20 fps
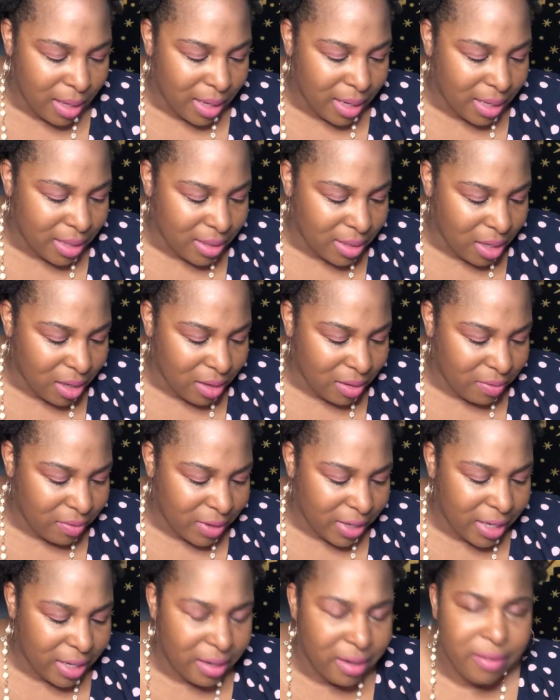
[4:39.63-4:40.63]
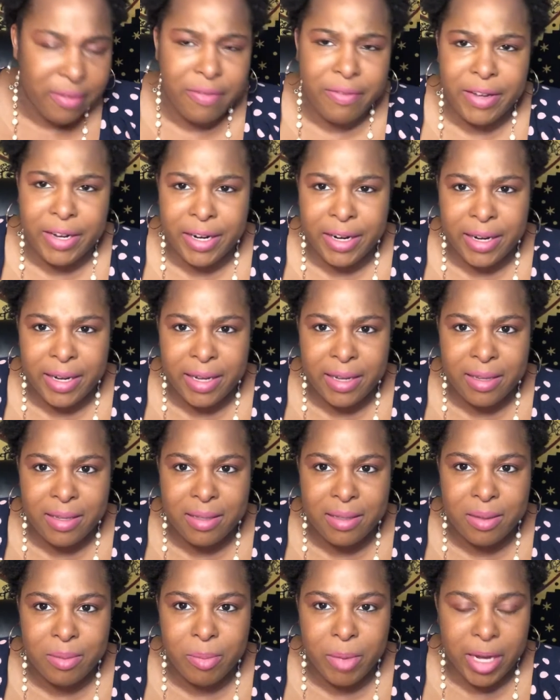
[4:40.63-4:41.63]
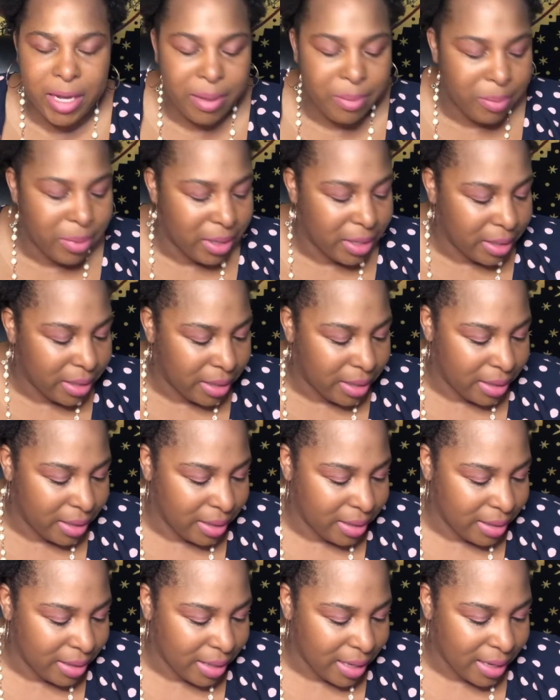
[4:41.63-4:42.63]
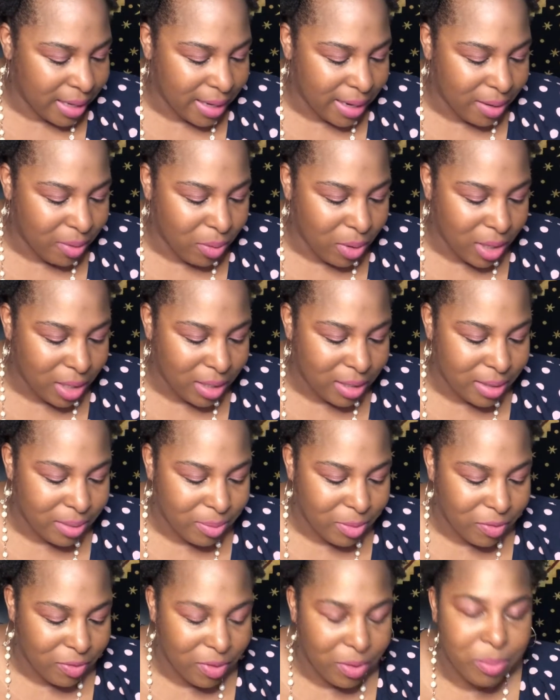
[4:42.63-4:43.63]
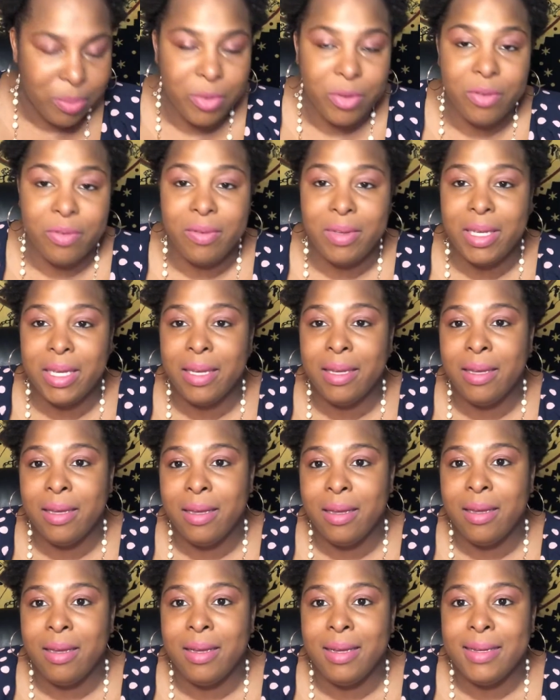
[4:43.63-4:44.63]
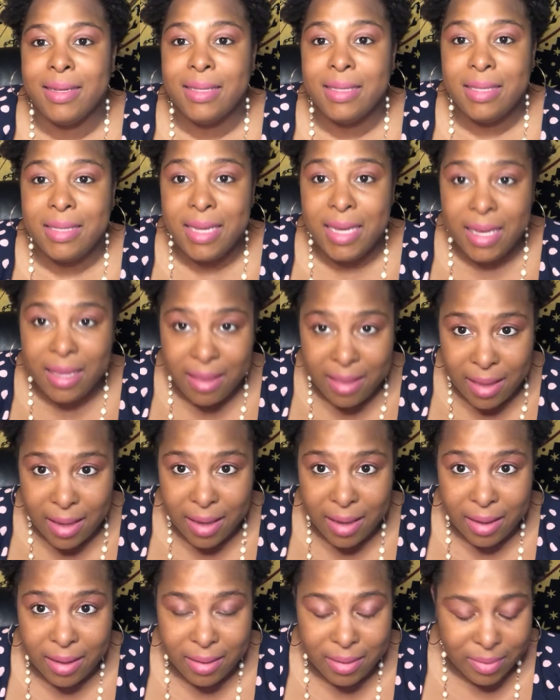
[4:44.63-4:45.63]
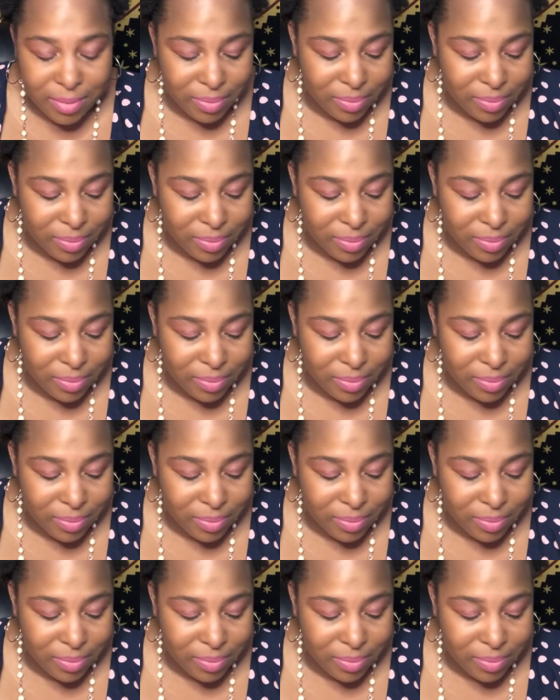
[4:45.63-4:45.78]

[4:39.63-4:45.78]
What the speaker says: It's all very nefarious in my book, and I watched some of the movie seething